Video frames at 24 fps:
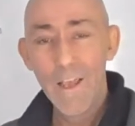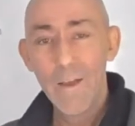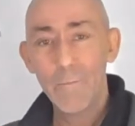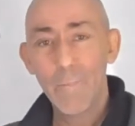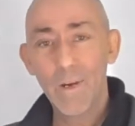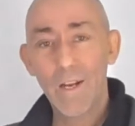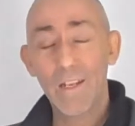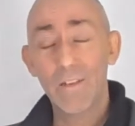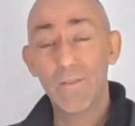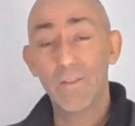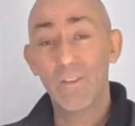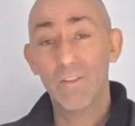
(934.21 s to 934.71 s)

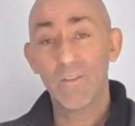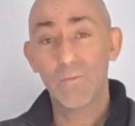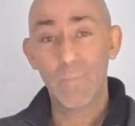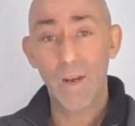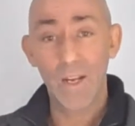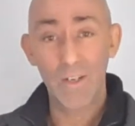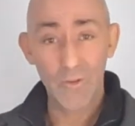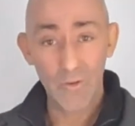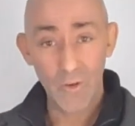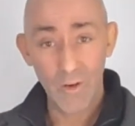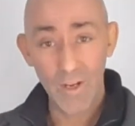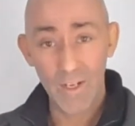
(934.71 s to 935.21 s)
Because
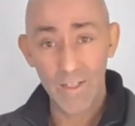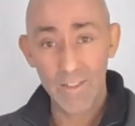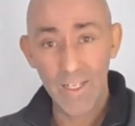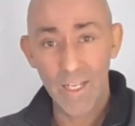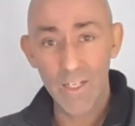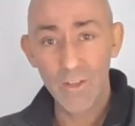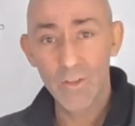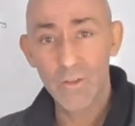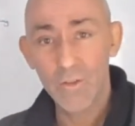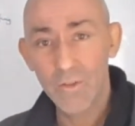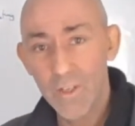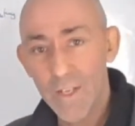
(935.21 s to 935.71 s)
by drawing
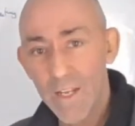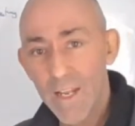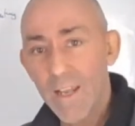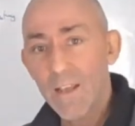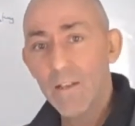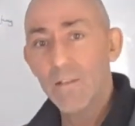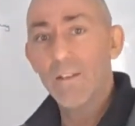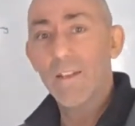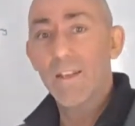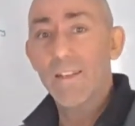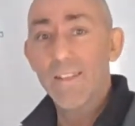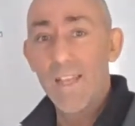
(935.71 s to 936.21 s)
attention to it,
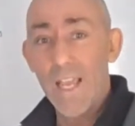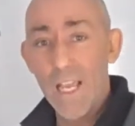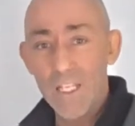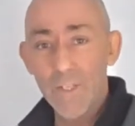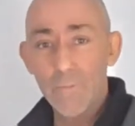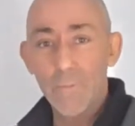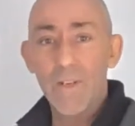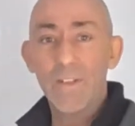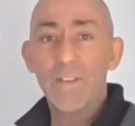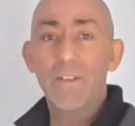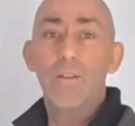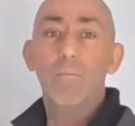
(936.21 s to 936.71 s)
it'll
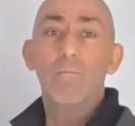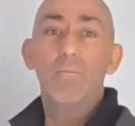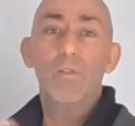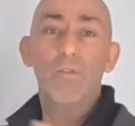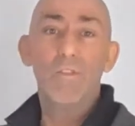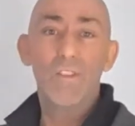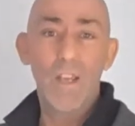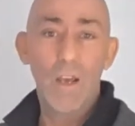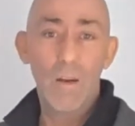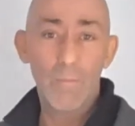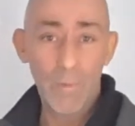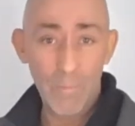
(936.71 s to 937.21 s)
exacerbate it and
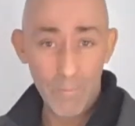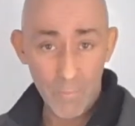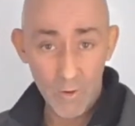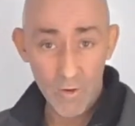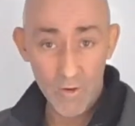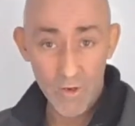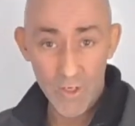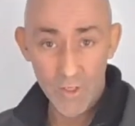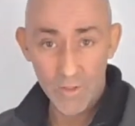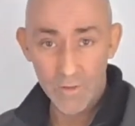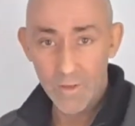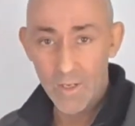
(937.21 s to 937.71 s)
blows it out of
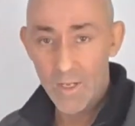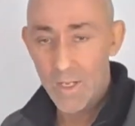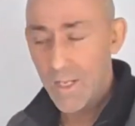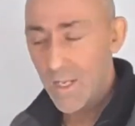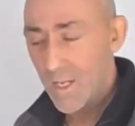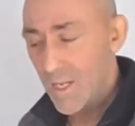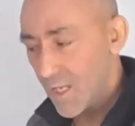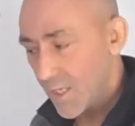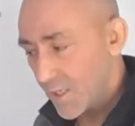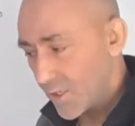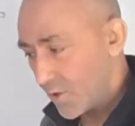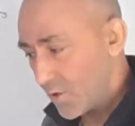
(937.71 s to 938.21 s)
proportion.
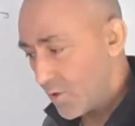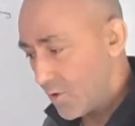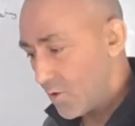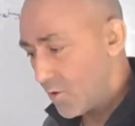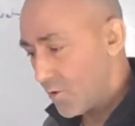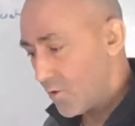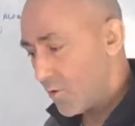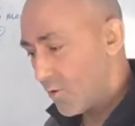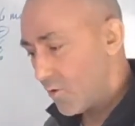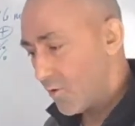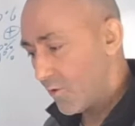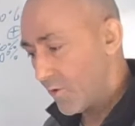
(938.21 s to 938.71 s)

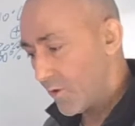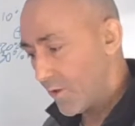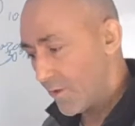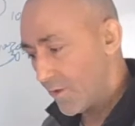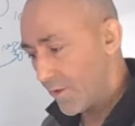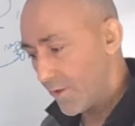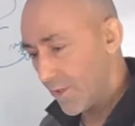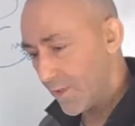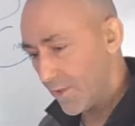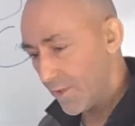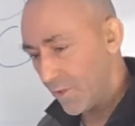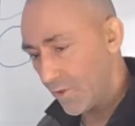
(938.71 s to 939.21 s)
So
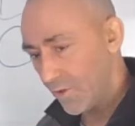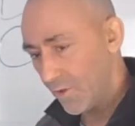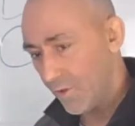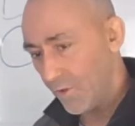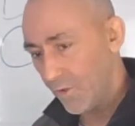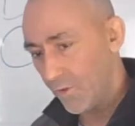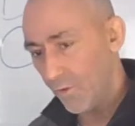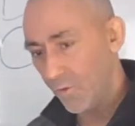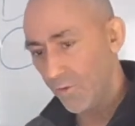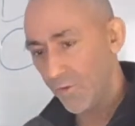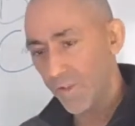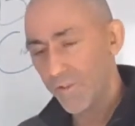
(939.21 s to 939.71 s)
you
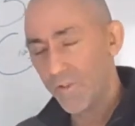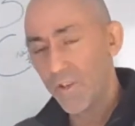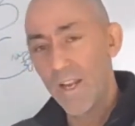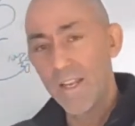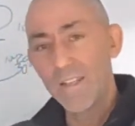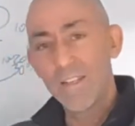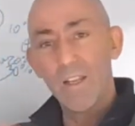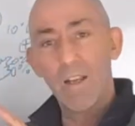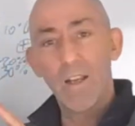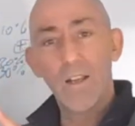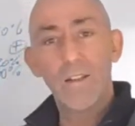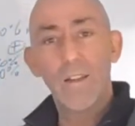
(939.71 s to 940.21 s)
don't
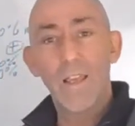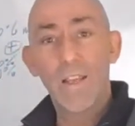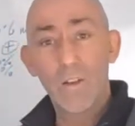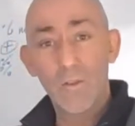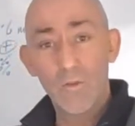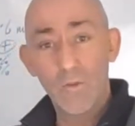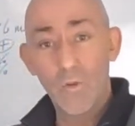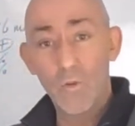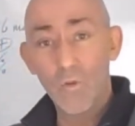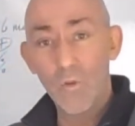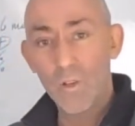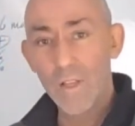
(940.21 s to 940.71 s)
address it like it
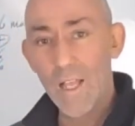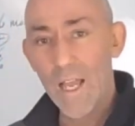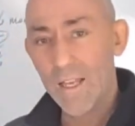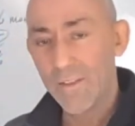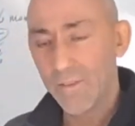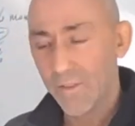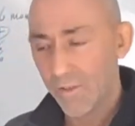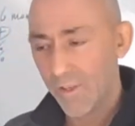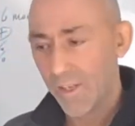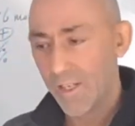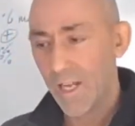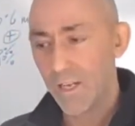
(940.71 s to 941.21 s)
was a whole class,
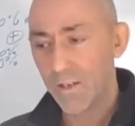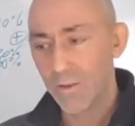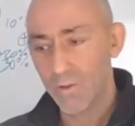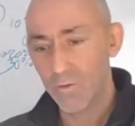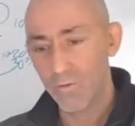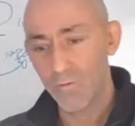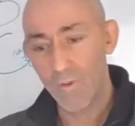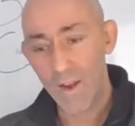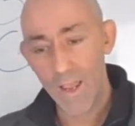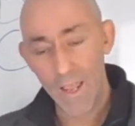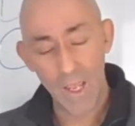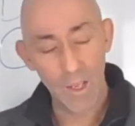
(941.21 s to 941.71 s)
so you kind of go
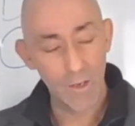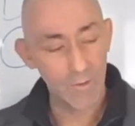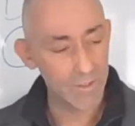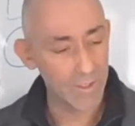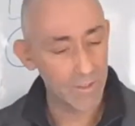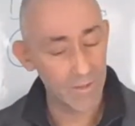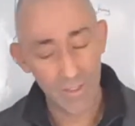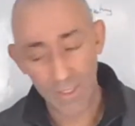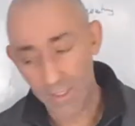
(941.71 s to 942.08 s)
round and you